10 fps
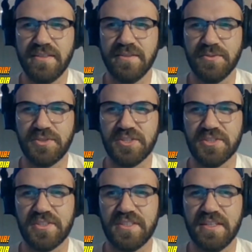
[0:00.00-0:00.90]
It was
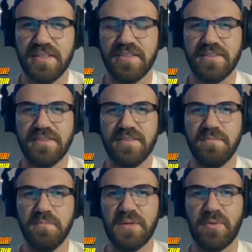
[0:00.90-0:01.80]
just
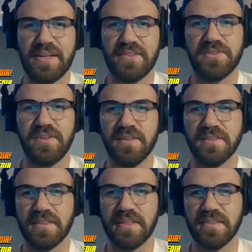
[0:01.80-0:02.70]
me writing
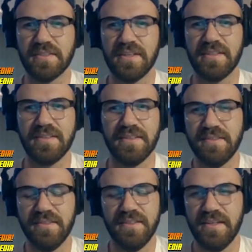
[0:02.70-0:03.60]
songs, and I decided to